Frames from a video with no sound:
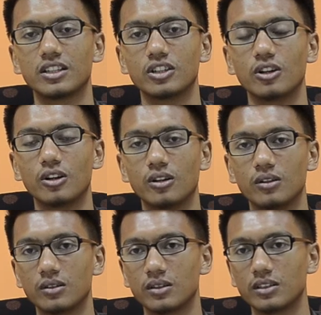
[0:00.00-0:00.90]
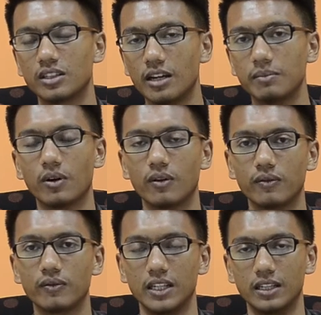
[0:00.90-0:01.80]
your depth of
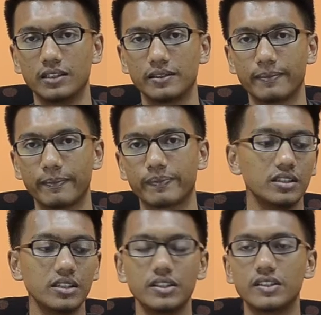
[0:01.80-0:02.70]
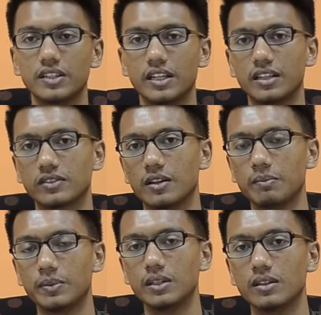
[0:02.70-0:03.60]
field. This is an
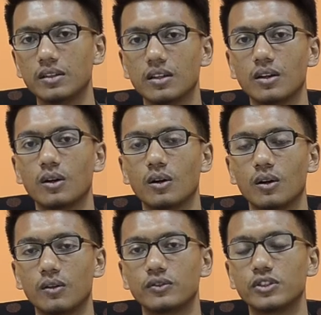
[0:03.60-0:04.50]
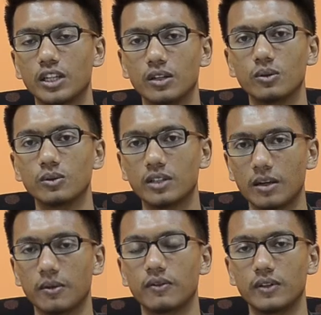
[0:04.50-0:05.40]
example of shallow
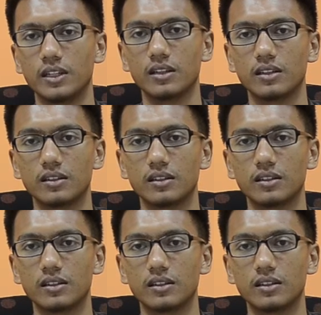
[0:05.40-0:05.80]
depth of field.